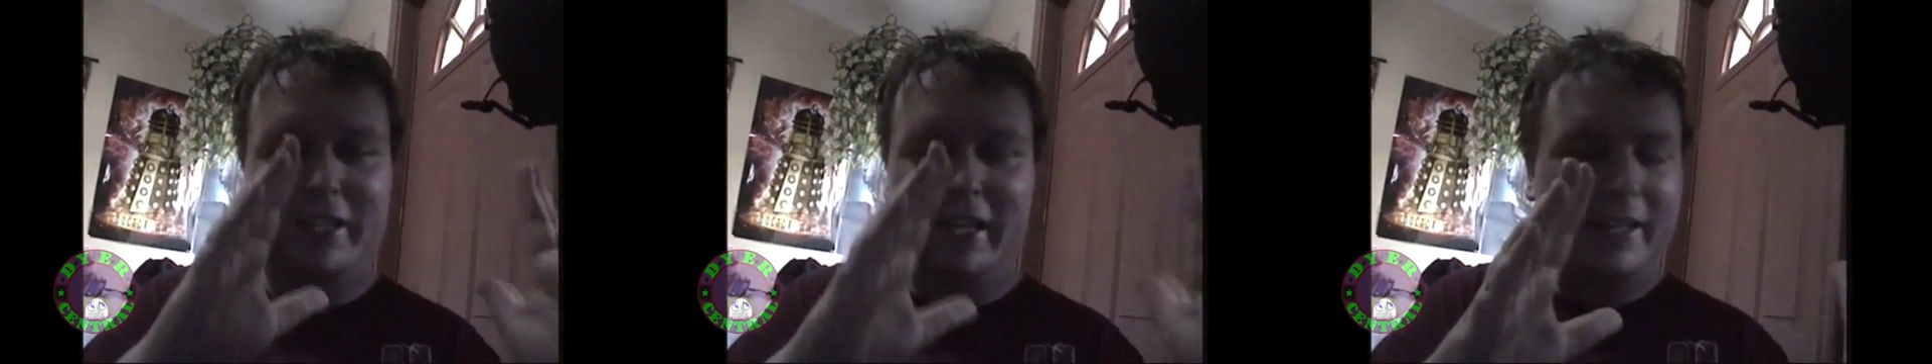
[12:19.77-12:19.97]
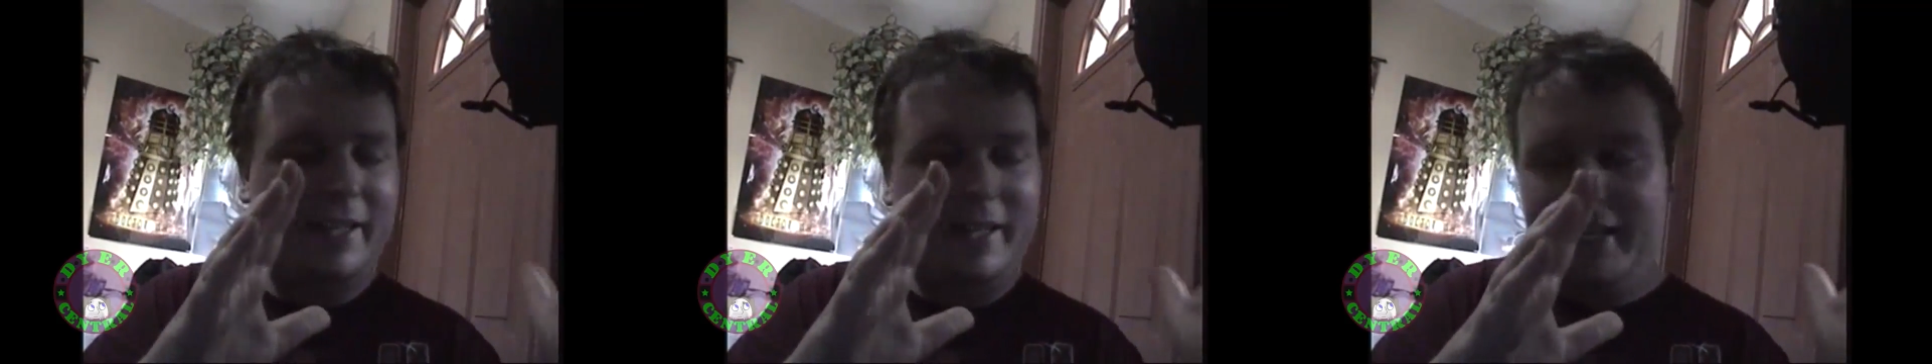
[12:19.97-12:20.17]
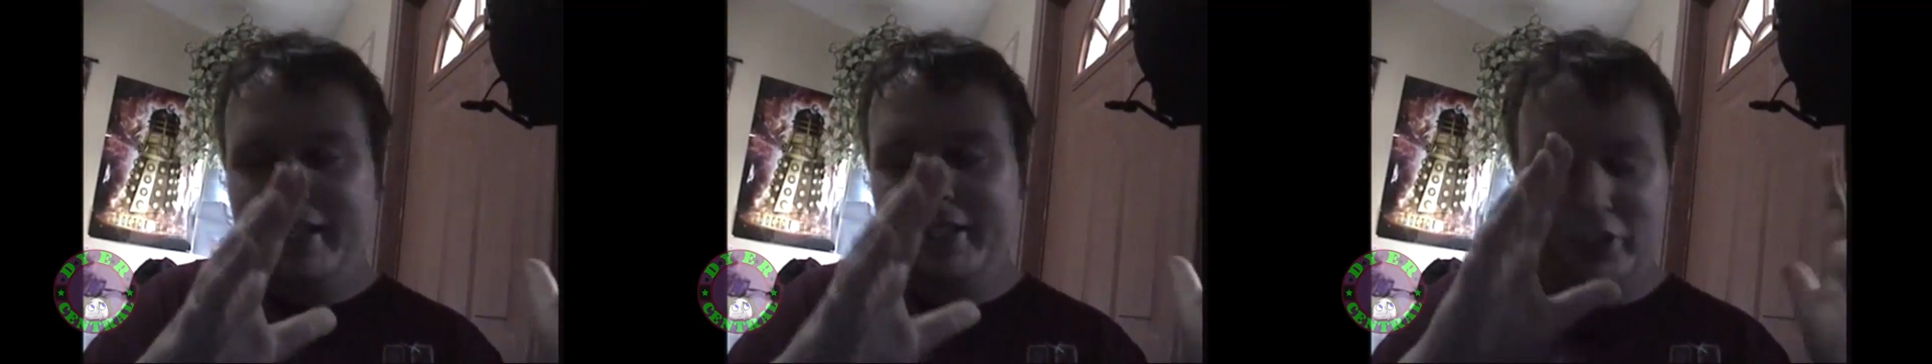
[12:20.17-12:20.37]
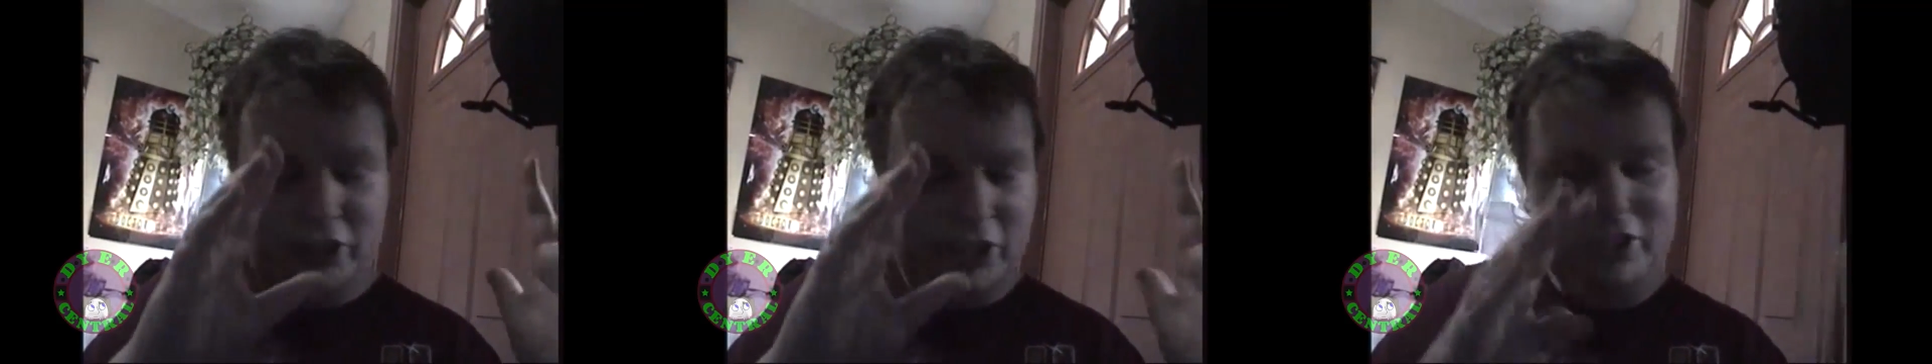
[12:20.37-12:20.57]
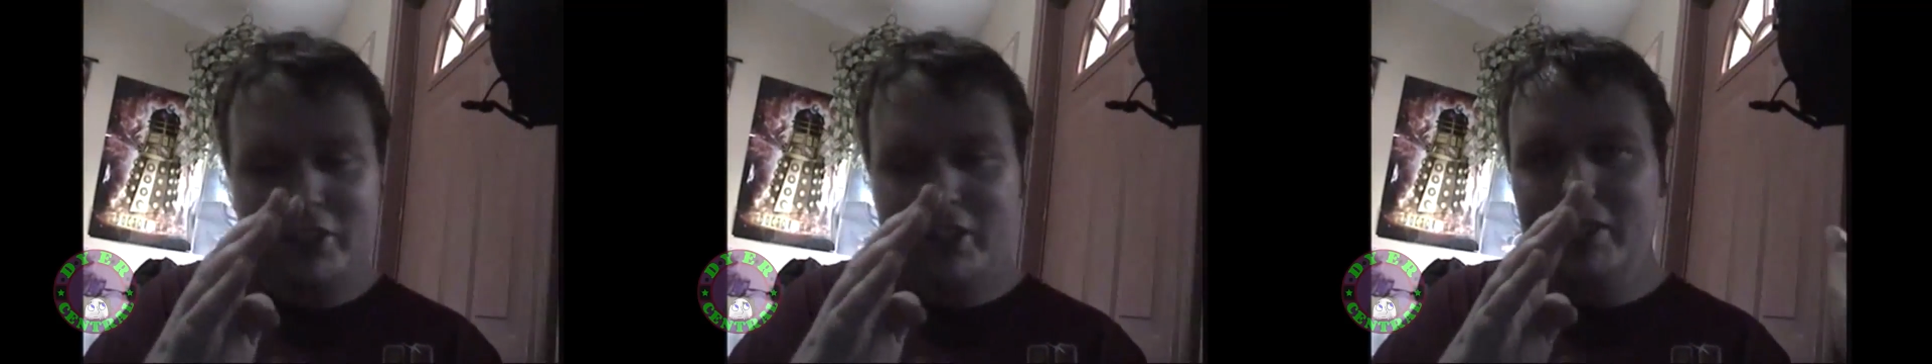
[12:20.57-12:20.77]
dedicated
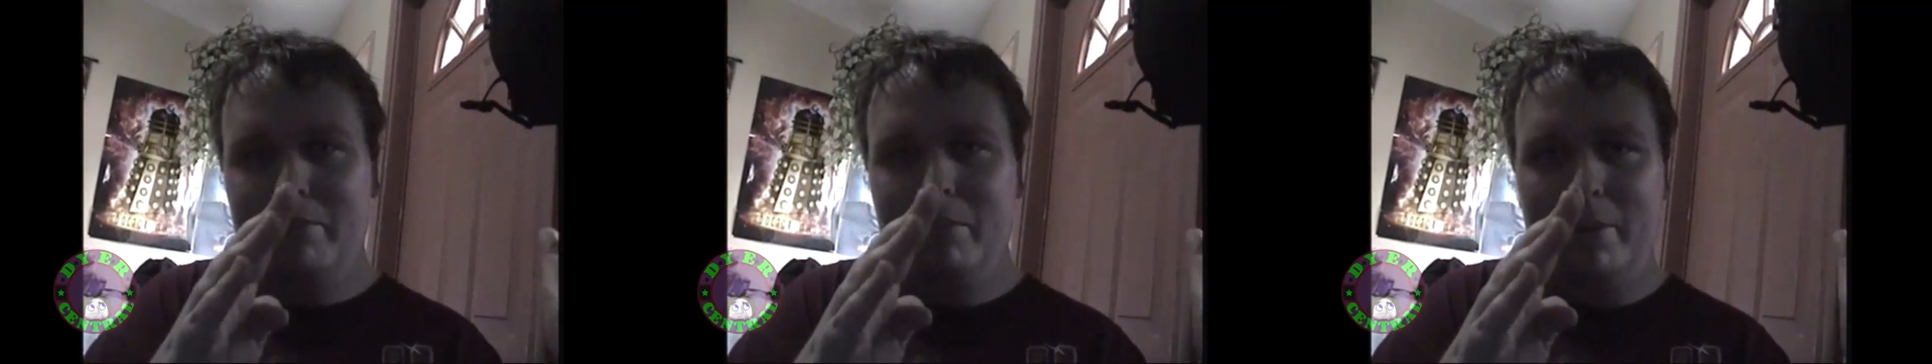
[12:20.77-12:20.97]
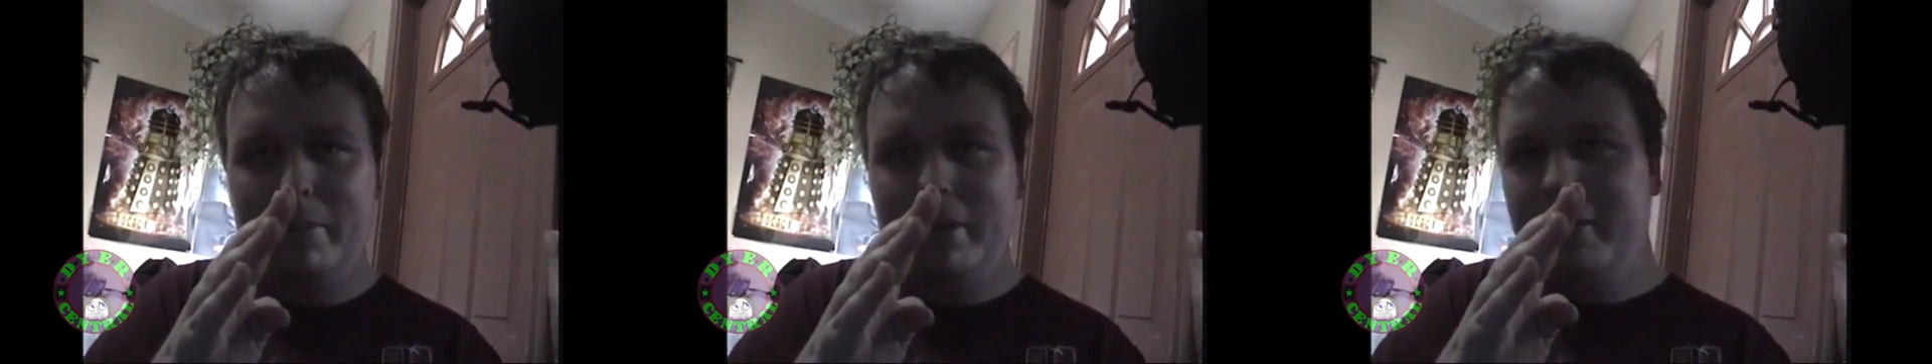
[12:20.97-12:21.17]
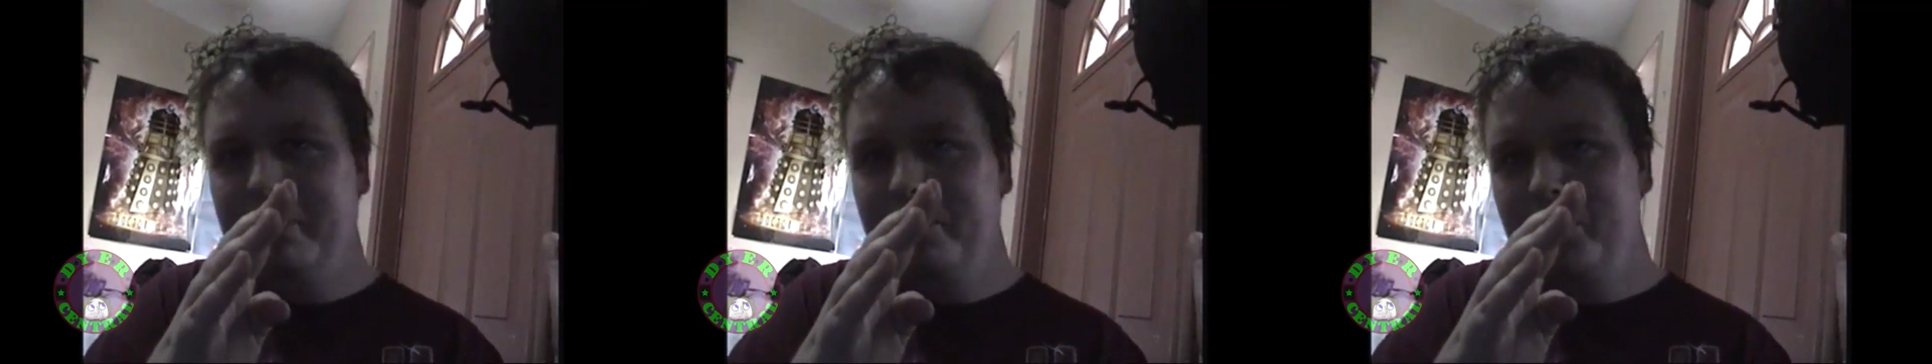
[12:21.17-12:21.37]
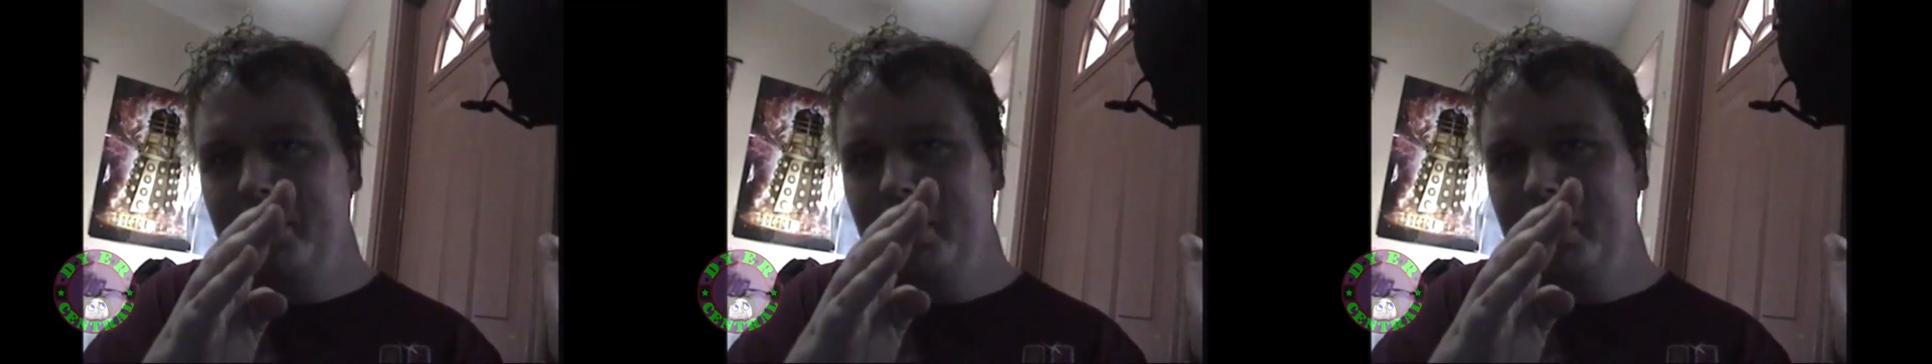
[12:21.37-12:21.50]
just to the mummy,